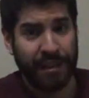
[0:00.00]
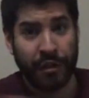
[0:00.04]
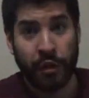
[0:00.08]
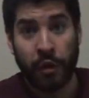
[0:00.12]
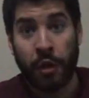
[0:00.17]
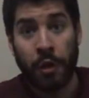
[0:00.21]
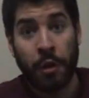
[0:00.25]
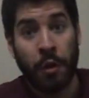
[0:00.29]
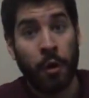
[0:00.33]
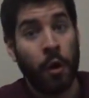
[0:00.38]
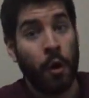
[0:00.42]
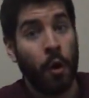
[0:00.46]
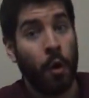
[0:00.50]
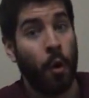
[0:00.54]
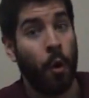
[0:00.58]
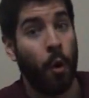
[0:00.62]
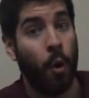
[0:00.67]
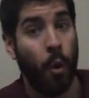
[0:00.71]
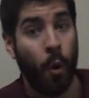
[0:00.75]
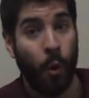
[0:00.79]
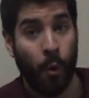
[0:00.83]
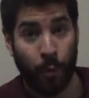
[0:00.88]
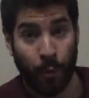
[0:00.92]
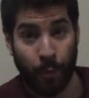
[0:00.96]
is a
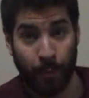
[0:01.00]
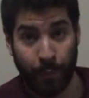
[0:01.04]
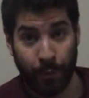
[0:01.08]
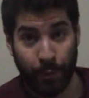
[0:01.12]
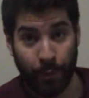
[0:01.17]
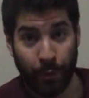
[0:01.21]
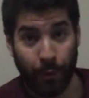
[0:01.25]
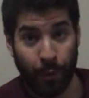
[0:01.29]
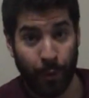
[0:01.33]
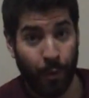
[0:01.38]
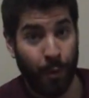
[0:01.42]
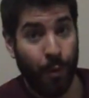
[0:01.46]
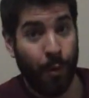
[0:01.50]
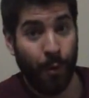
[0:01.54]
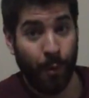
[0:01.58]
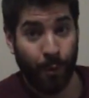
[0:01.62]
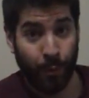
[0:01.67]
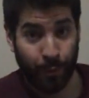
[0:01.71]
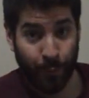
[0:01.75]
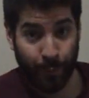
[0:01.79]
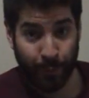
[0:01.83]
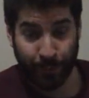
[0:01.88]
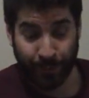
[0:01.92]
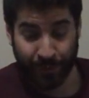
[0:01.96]
horrible, horrible